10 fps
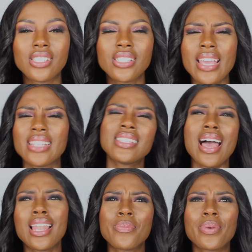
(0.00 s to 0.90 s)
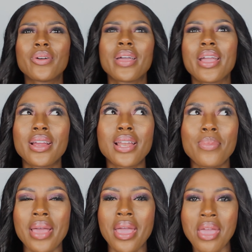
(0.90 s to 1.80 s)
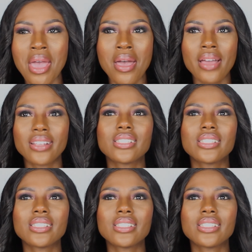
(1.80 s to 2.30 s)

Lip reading: She's like, is this Alipearl Hair? And I'm like, yeah.